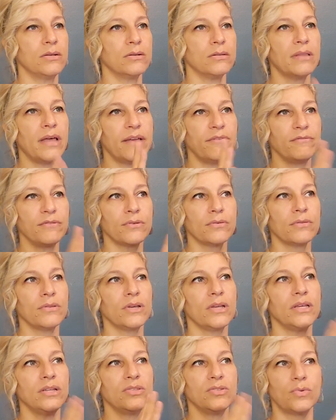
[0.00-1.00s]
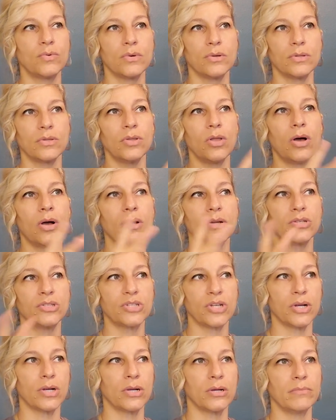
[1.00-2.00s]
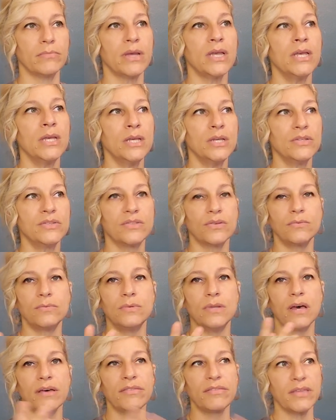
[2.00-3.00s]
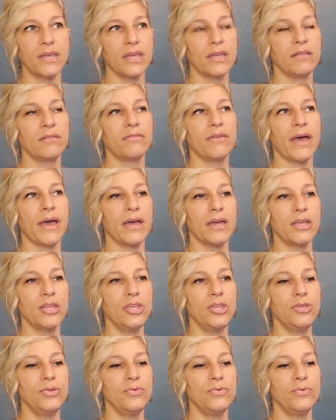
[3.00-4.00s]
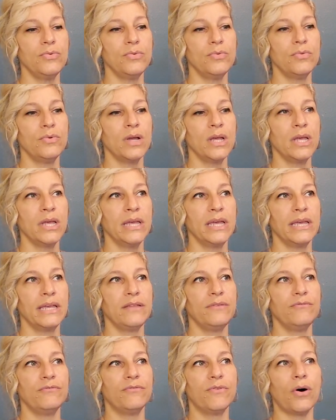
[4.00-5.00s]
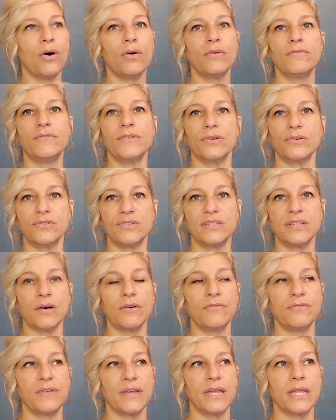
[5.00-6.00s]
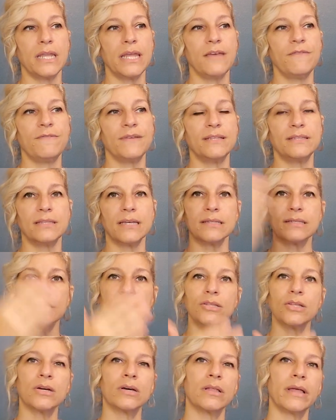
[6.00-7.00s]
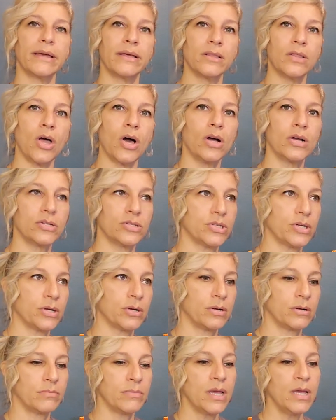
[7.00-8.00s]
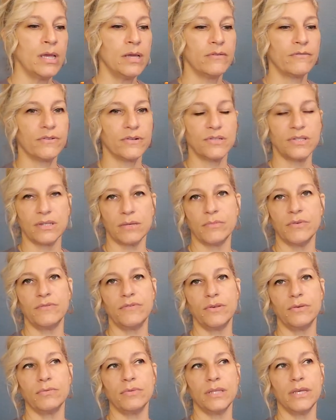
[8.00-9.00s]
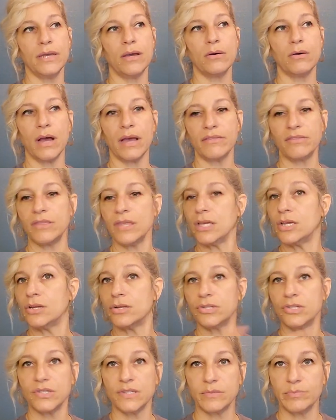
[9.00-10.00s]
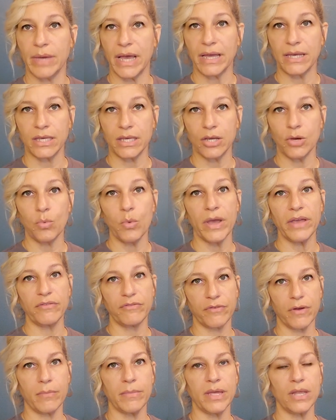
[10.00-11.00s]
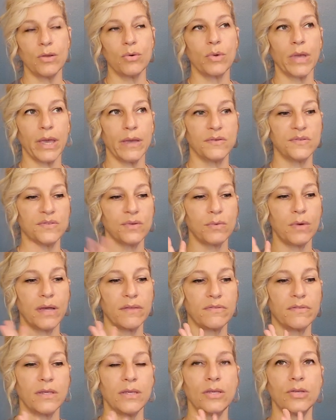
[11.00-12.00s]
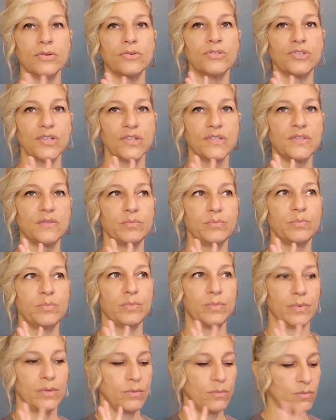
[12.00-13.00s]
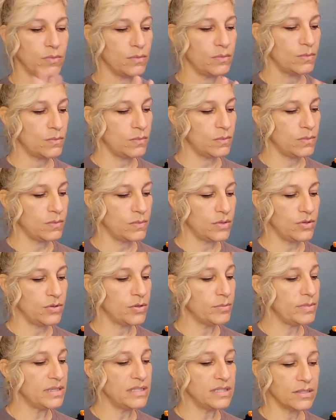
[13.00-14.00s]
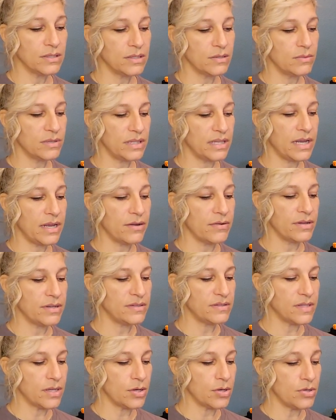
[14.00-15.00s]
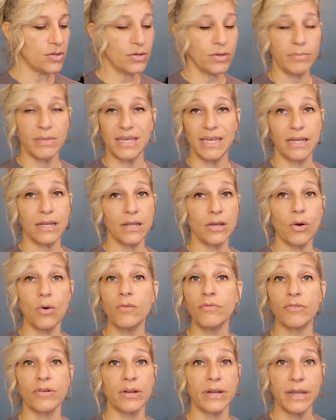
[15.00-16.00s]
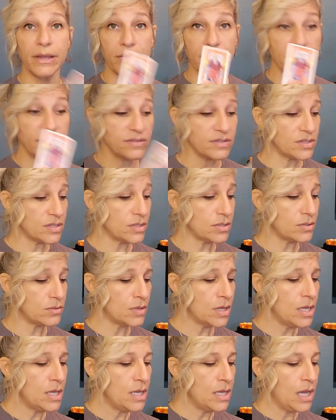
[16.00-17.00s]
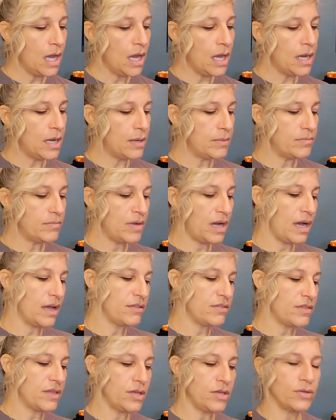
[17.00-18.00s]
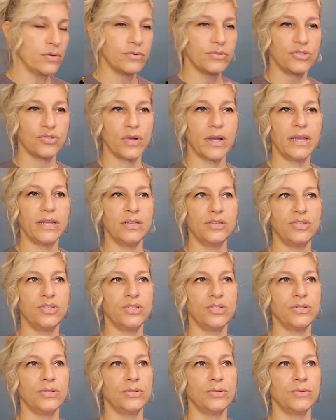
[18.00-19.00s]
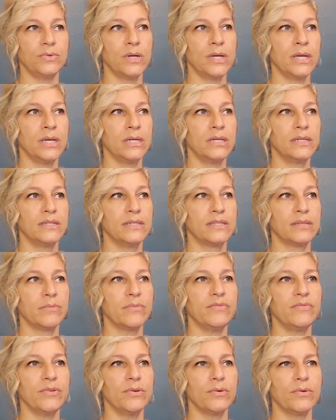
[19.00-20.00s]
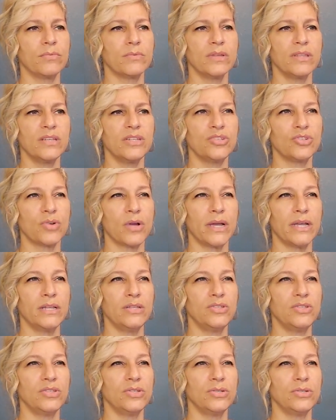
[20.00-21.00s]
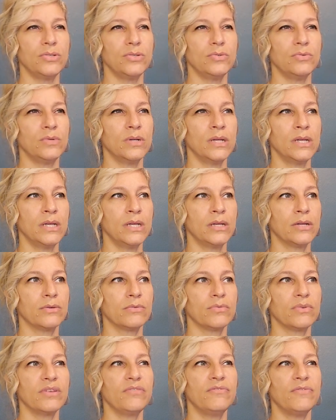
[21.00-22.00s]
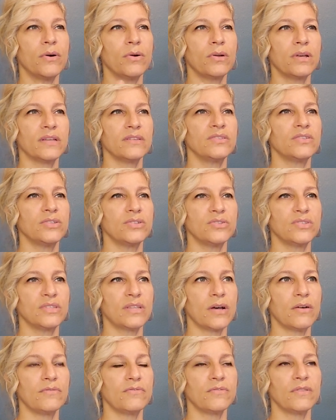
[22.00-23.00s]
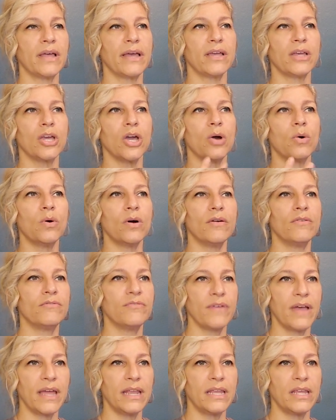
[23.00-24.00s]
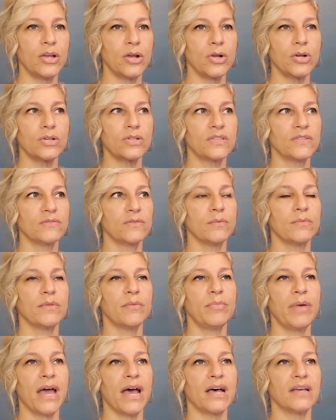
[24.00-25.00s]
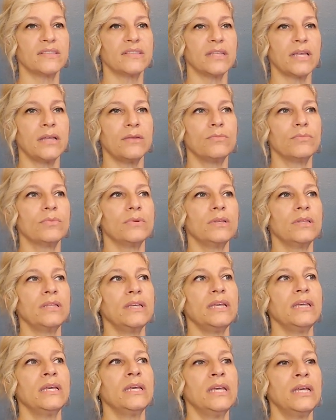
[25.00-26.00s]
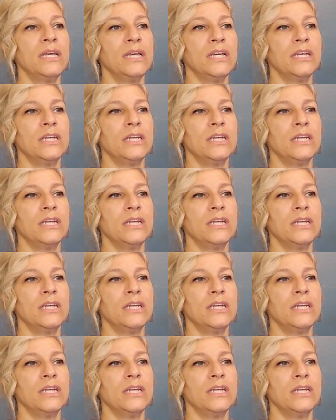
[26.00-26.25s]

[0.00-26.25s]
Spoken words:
your life. You're looking toward long term. So nothing that you involve yourself in, if it doesn't look like long term for some of you, Leo, I think you're just backing away from it. Okay, so I think you're just, you could be dealing with an Aries here. You could be getting over an Aries too. I think you're trying to, some of you are really trying to refocus yourself, let go of any hurts from the past, and really